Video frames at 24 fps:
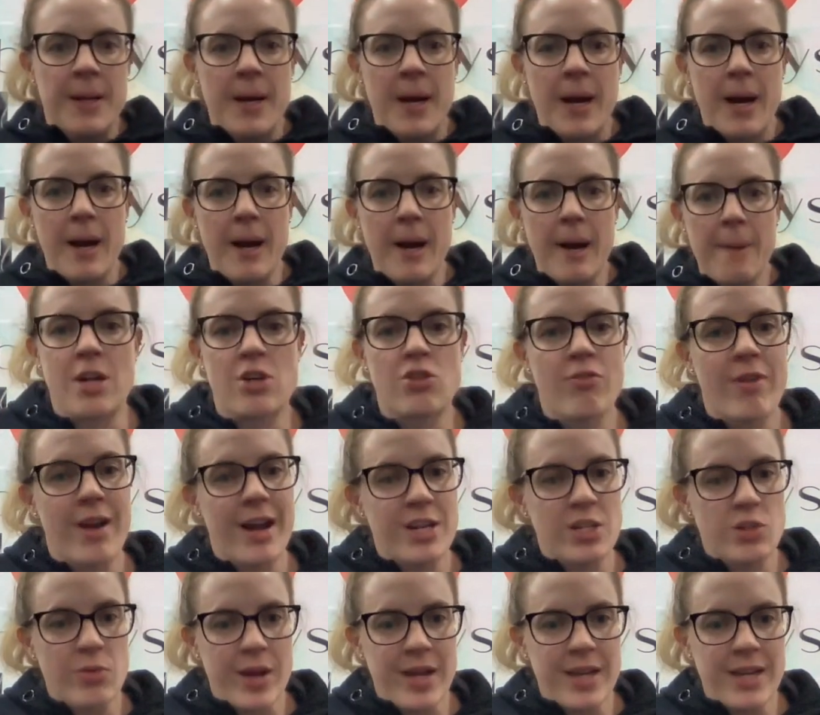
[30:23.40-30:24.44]
A
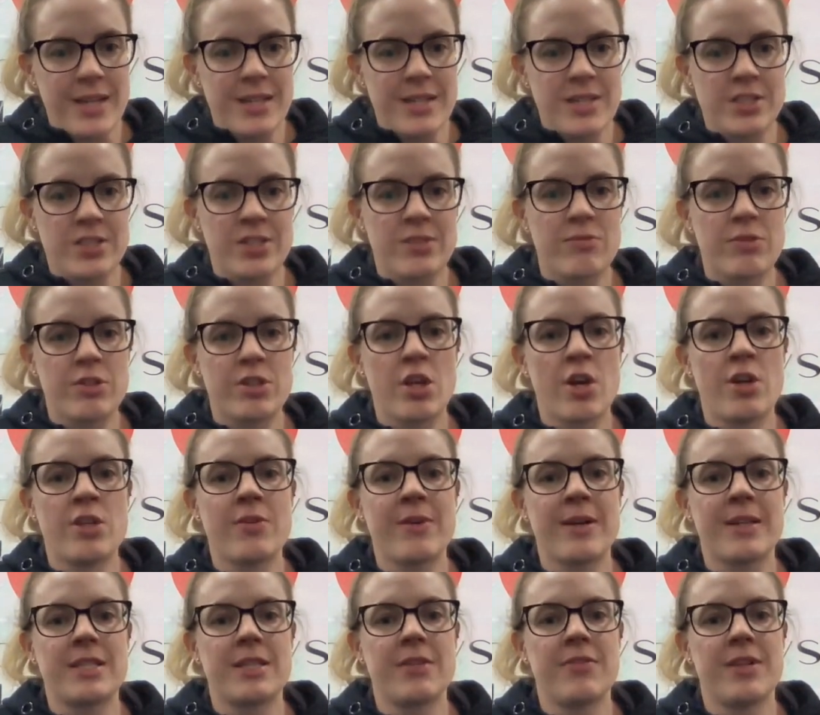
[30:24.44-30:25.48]
graduated return to
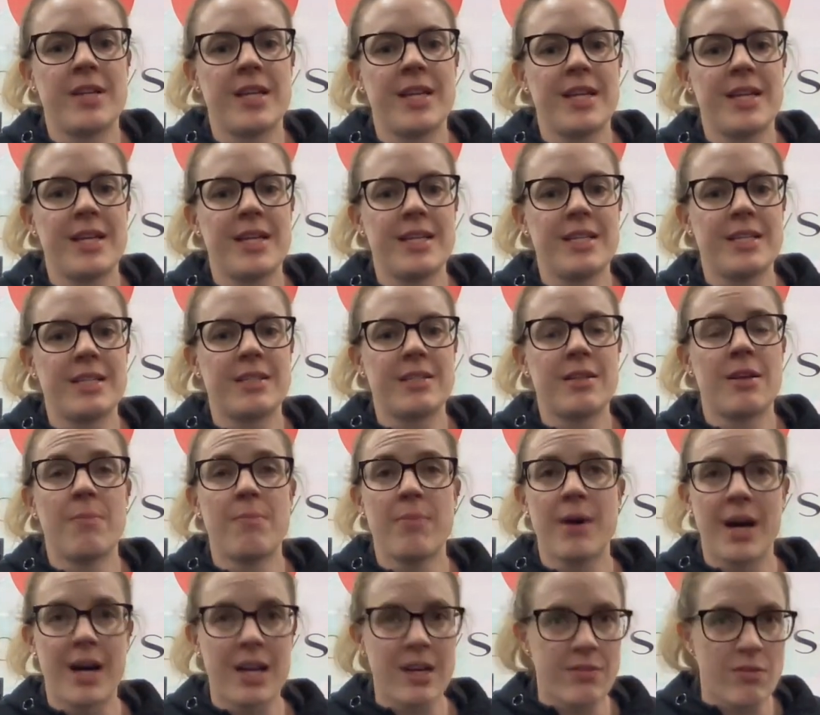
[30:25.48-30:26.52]
activity is
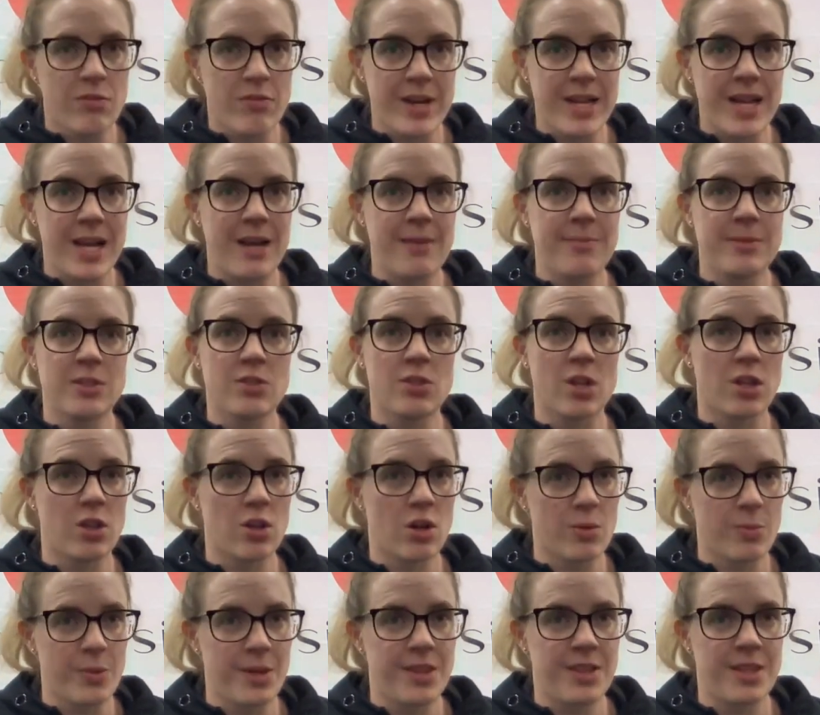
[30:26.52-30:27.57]
part of a rehab
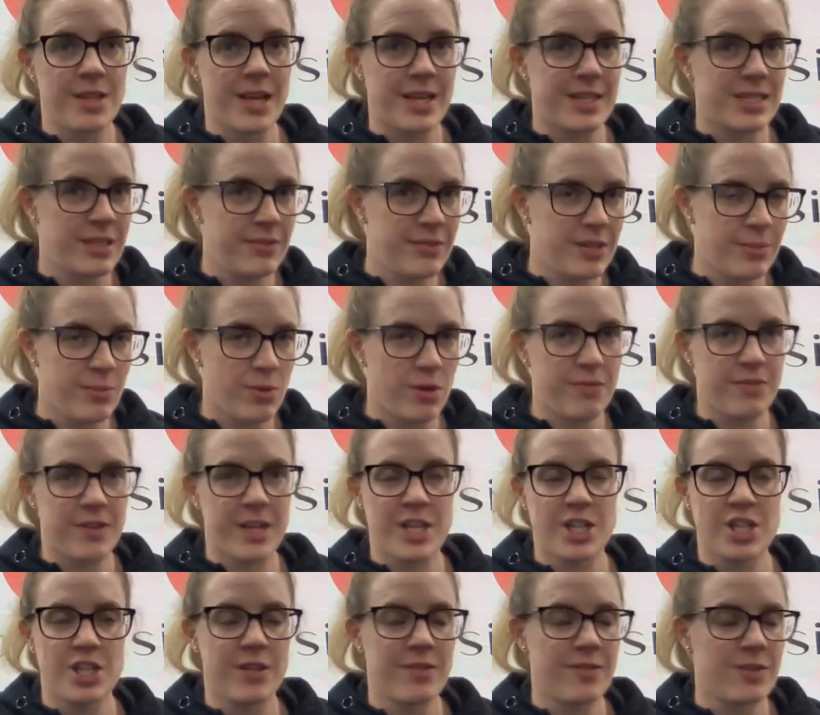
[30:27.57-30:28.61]
along with the activity
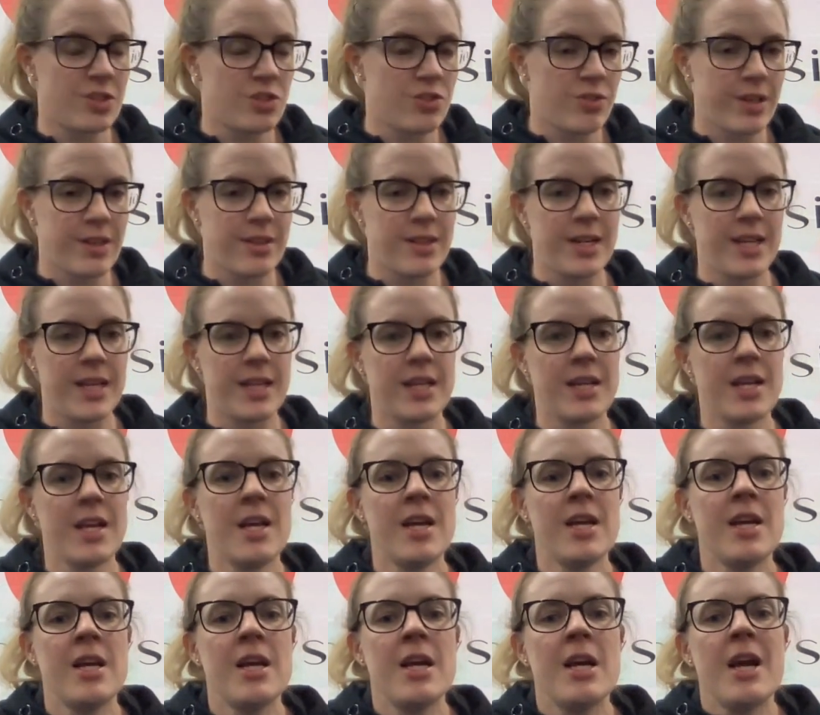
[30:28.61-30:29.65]
modification and the strengthening,
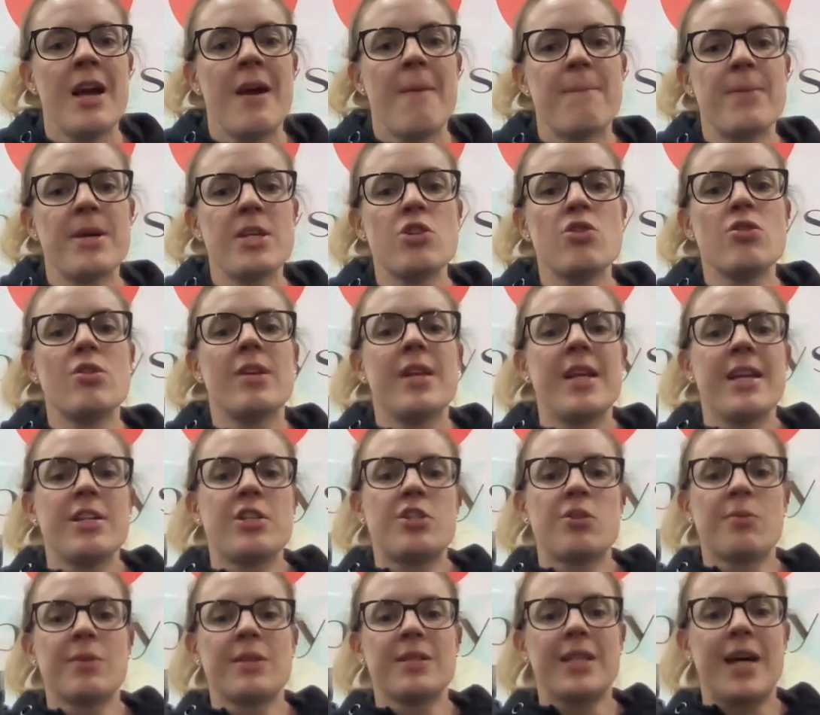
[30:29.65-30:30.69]
but you need
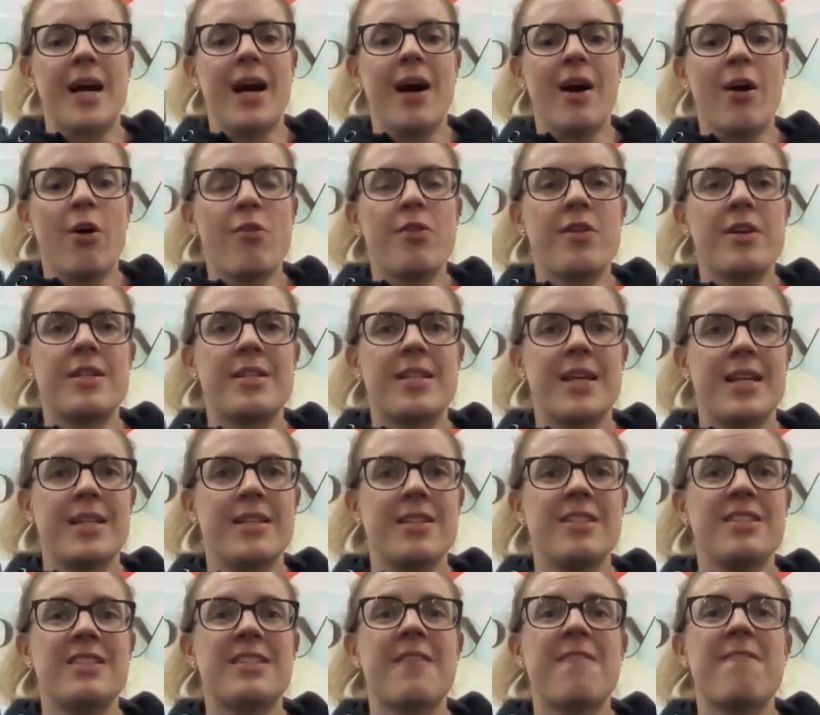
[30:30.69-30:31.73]
to allow that
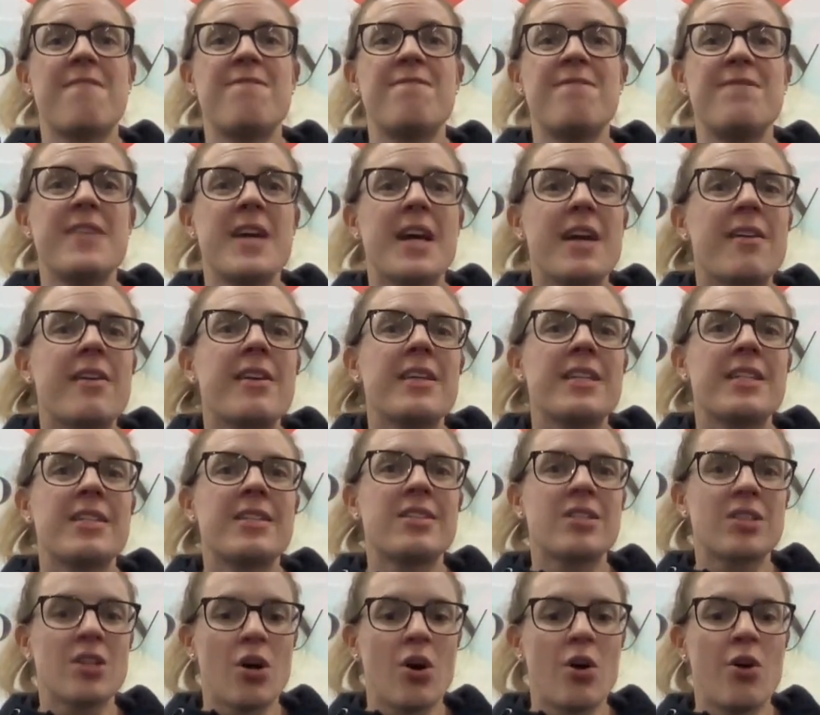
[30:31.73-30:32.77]
tendons are very
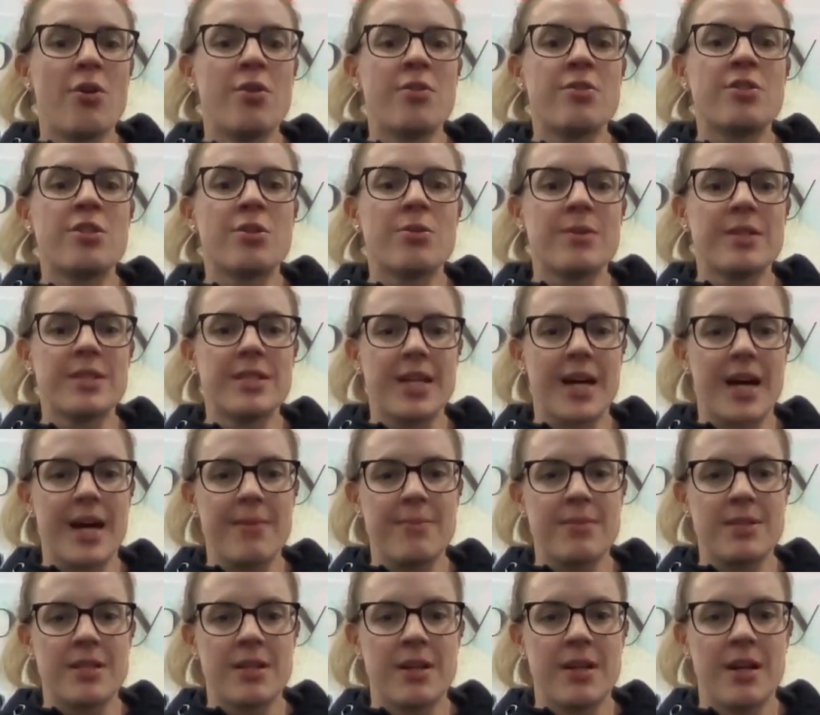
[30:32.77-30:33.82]
slow to
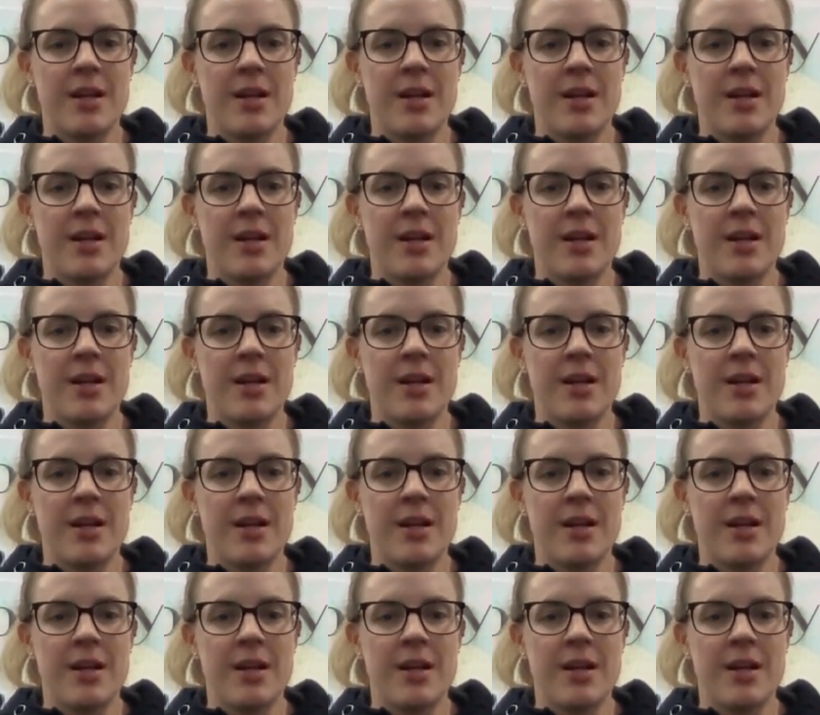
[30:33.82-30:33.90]
adapt.